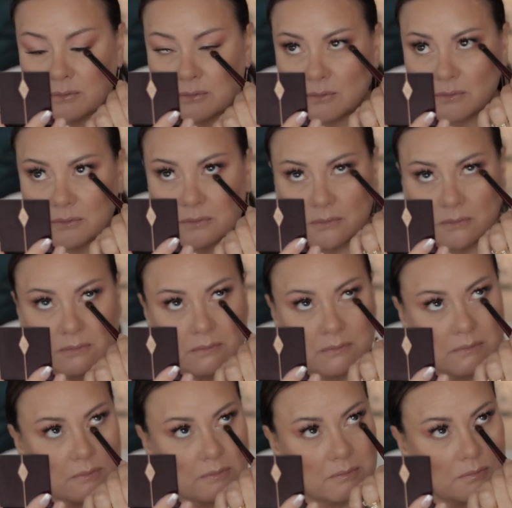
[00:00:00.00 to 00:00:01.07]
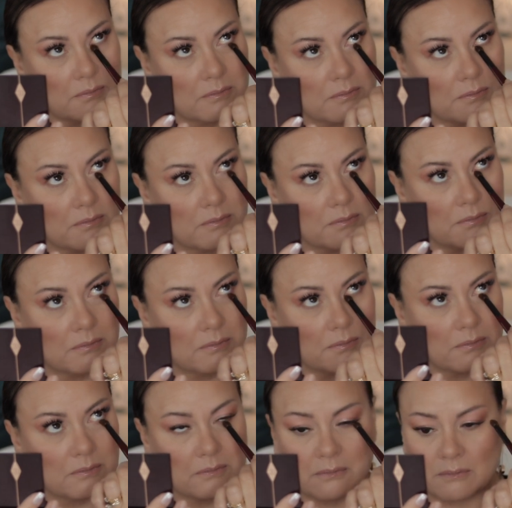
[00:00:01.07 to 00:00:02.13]

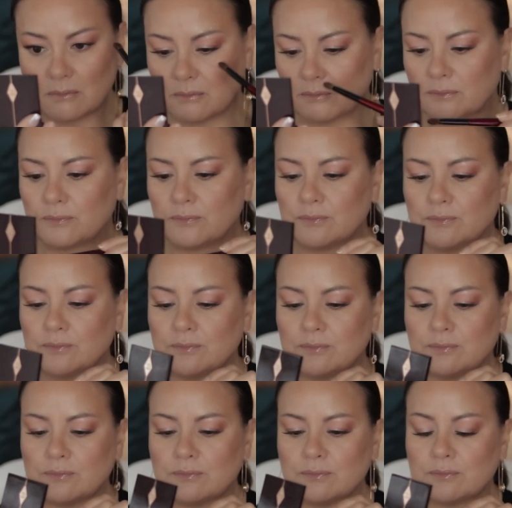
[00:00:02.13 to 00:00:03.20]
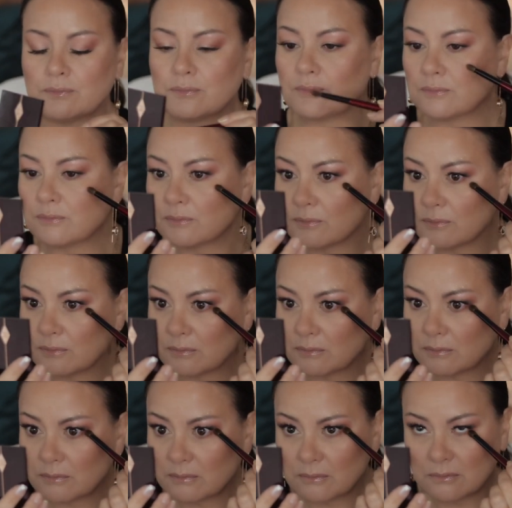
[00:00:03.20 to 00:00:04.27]

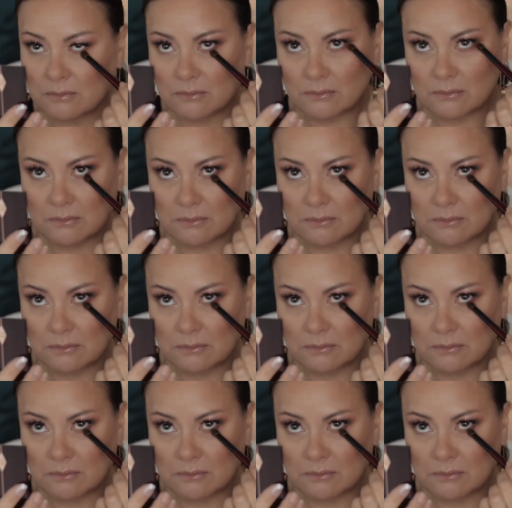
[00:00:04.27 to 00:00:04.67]
Nothing is said.